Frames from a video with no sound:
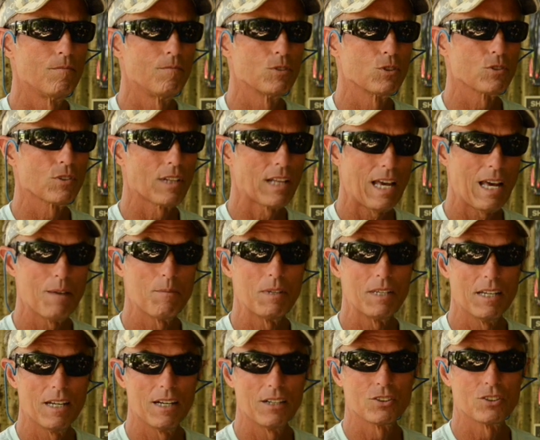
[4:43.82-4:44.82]

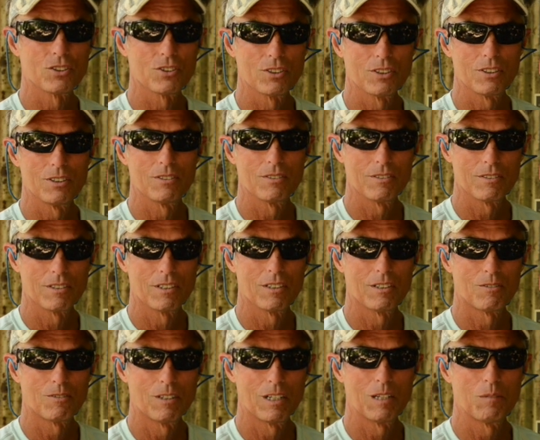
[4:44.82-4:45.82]
slabby, actually,
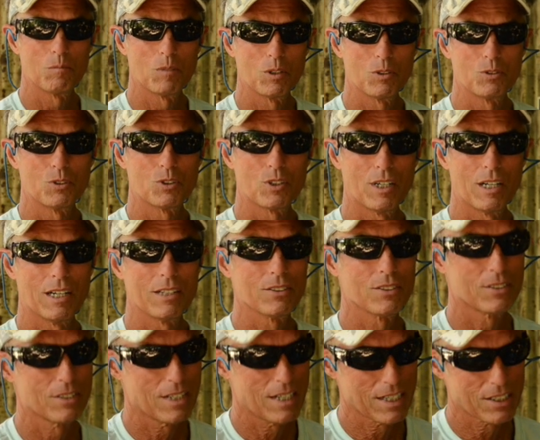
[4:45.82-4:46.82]
rainbow trout
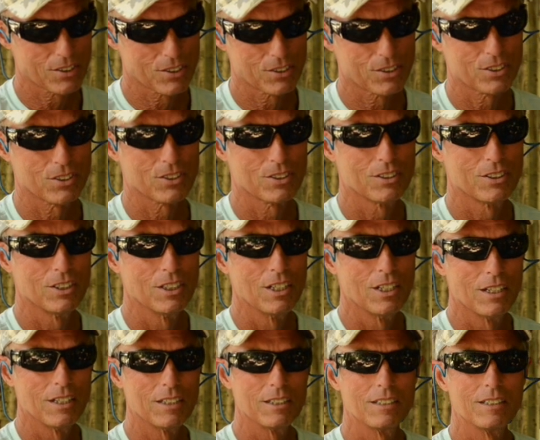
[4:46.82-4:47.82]
stockers
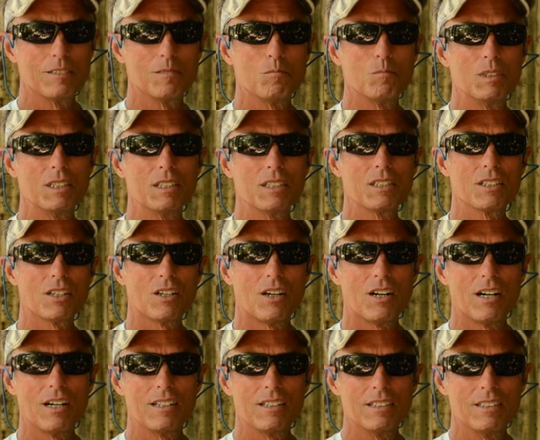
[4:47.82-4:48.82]
being
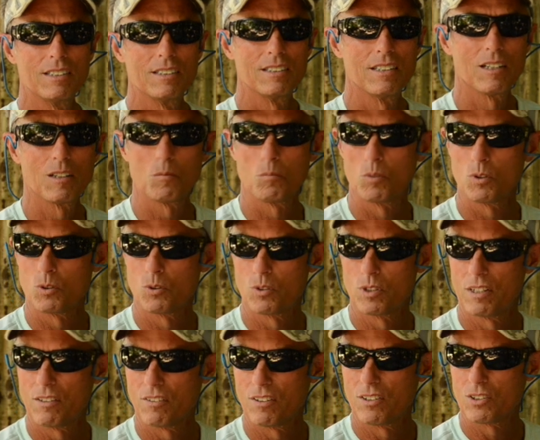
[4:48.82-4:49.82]
caught on Blue
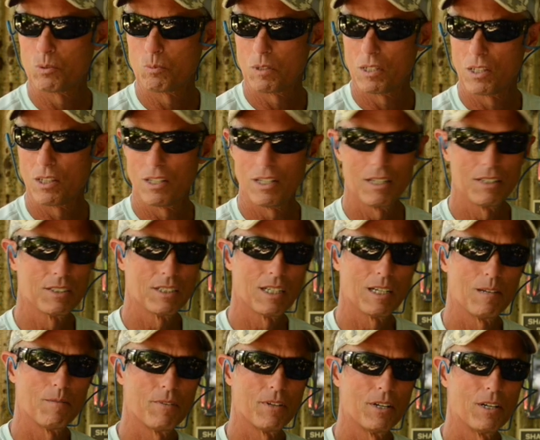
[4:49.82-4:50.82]
River. I spent a lot of
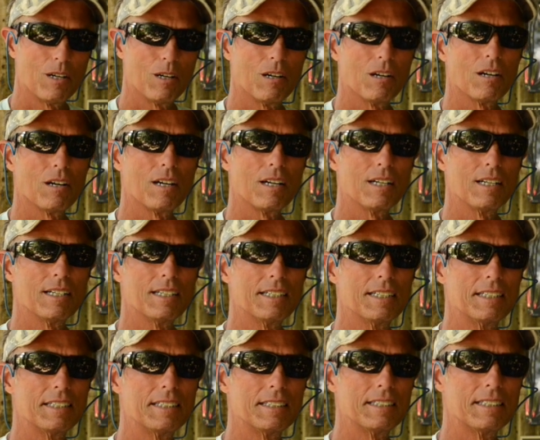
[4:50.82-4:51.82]
time there,
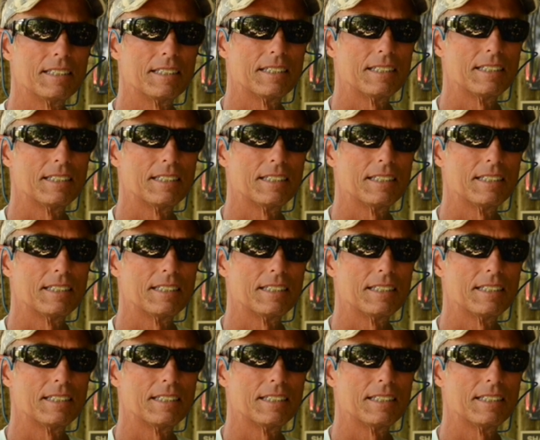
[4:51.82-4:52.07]
and